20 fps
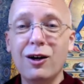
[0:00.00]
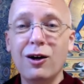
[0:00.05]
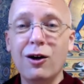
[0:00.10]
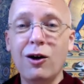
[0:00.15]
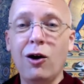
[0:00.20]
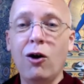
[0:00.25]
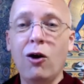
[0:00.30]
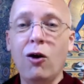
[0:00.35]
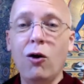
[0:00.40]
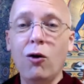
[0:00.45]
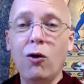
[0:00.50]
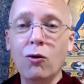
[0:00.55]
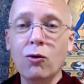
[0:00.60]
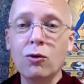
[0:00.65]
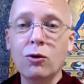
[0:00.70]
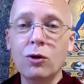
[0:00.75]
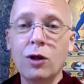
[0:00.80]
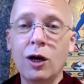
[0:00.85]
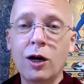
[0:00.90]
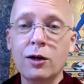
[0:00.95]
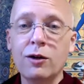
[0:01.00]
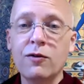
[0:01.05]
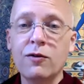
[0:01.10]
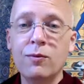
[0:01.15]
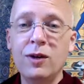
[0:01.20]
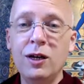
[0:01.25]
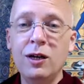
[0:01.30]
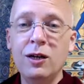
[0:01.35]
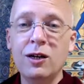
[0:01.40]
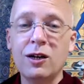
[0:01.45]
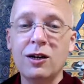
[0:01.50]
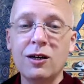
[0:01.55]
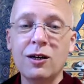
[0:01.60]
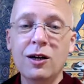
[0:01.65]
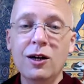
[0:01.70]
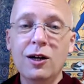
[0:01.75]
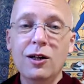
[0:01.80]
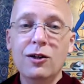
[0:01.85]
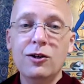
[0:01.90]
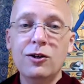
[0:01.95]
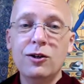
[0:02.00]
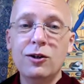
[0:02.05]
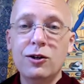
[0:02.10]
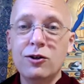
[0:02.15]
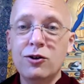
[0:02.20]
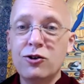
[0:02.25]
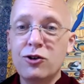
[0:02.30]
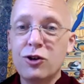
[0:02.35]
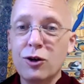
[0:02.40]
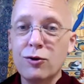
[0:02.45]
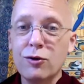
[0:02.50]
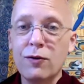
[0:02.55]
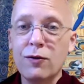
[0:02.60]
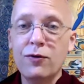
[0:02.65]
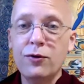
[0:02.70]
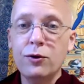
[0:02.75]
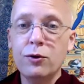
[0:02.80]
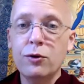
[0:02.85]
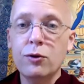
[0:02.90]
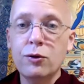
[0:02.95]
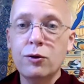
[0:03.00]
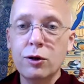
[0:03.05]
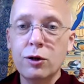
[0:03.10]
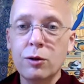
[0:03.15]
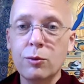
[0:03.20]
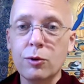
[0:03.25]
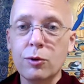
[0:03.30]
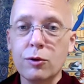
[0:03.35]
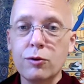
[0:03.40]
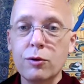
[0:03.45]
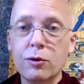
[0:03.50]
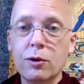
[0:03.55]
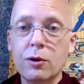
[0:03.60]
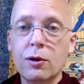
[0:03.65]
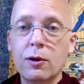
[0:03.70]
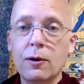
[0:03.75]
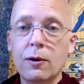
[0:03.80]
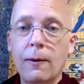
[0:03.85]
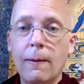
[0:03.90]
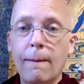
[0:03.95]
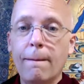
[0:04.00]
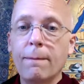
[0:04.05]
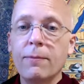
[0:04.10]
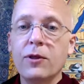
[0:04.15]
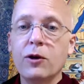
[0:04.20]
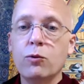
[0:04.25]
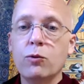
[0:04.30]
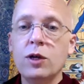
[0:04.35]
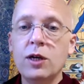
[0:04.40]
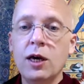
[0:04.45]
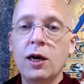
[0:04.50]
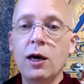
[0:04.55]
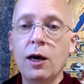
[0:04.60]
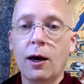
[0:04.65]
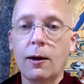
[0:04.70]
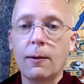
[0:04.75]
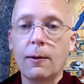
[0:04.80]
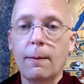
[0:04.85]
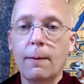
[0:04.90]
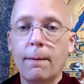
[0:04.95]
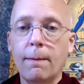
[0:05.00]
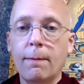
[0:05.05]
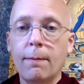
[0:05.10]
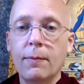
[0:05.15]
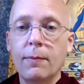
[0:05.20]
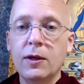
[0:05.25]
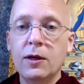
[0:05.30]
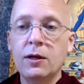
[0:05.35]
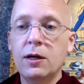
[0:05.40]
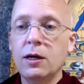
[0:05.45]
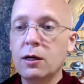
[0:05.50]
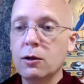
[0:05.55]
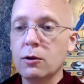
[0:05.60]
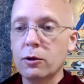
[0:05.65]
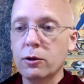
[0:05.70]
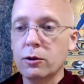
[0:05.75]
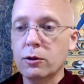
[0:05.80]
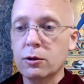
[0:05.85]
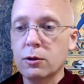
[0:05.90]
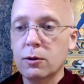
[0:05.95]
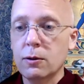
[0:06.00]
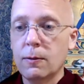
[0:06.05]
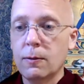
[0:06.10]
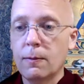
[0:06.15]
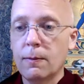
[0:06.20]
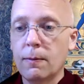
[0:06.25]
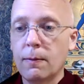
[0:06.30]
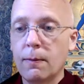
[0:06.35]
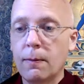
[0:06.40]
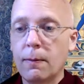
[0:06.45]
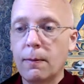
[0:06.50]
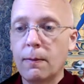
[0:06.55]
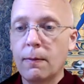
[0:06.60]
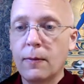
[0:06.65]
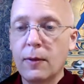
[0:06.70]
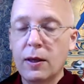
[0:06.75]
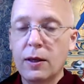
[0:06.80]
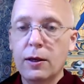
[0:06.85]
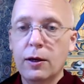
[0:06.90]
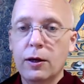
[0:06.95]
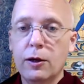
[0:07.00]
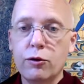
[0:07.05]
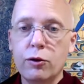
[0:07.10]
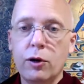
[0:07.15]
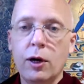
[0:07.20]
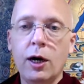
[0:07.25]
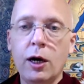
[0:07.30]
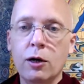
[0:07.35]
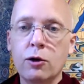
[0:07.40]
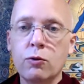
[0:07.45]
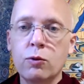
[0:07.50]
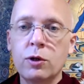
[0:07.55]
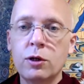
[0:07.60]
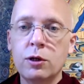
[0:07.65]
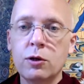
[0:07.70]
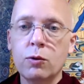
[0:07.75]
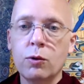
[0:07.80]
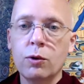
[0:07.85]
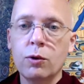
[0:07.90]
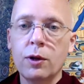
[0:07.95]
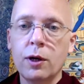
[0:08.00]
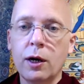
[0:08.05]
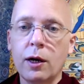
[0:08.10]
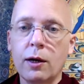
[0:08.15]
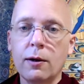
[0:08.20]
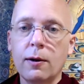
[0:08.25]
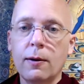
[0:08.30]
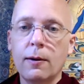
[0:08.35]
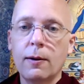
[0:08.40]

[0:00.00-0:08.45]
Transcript: a whole lot of meaning in just a few syllables that we can't in English. so, how do we deal with that?